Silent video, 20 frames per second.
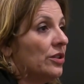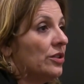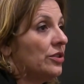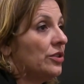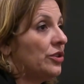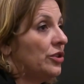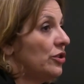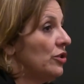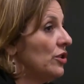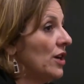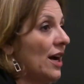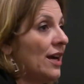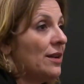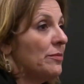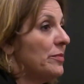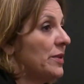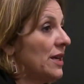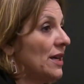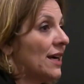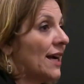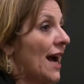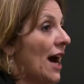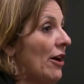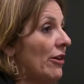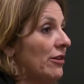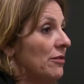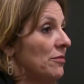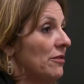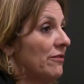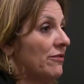you got to be
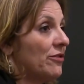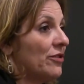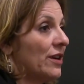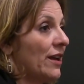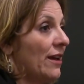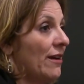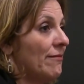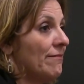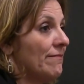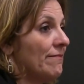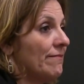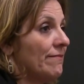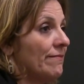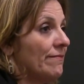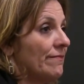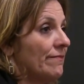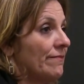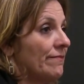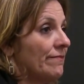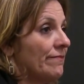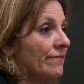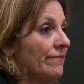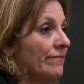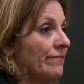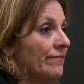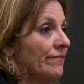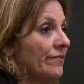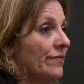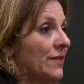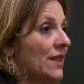accountable for them.
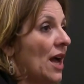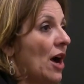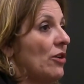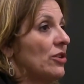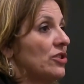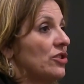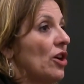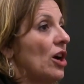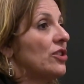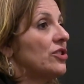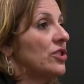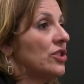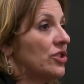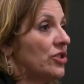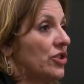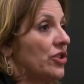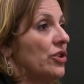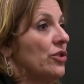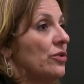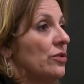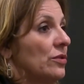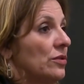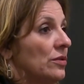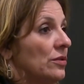Now it's not just you.